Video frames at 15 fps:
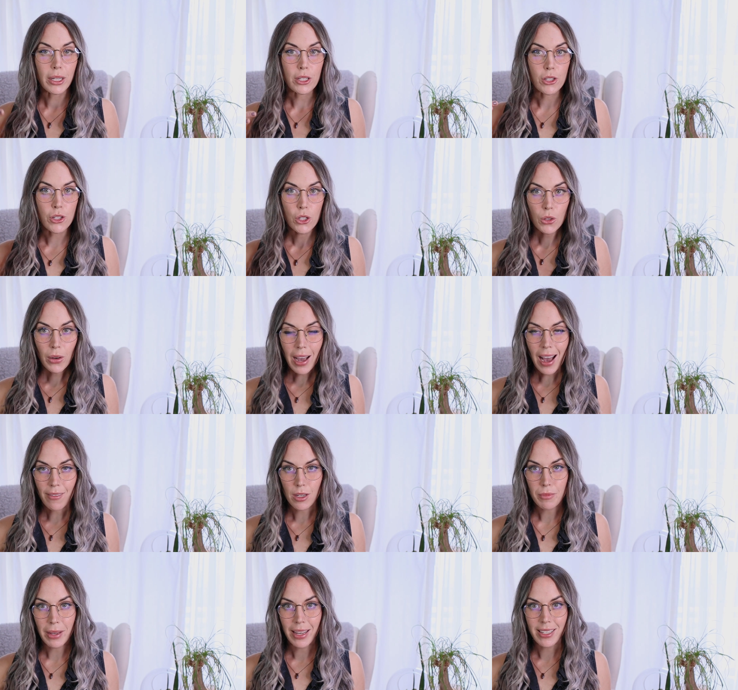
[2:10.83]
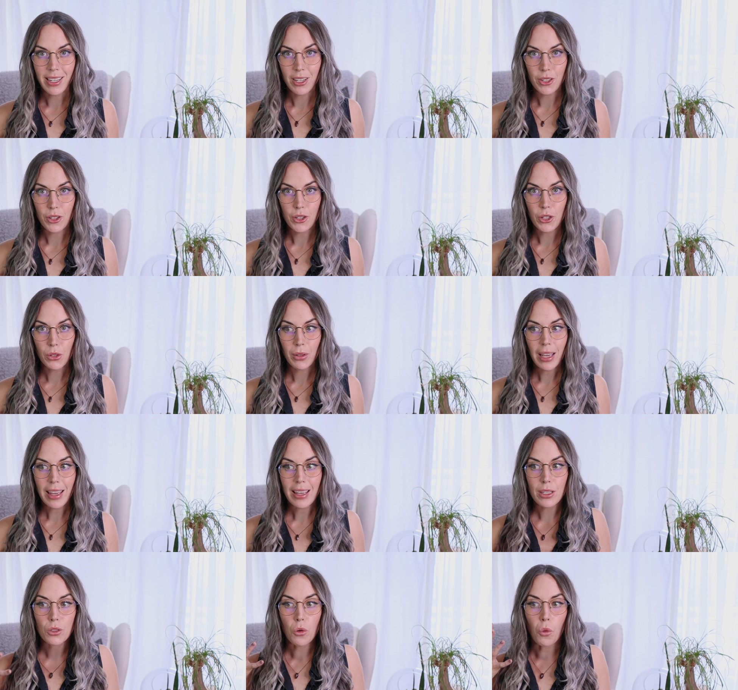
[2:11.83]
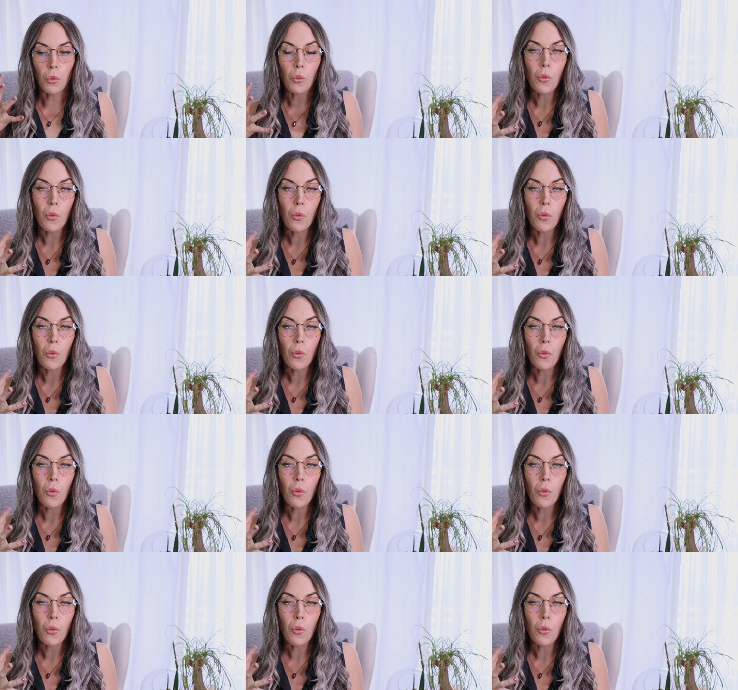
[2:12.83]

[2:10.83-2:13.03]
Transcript: we do have to pay attention to is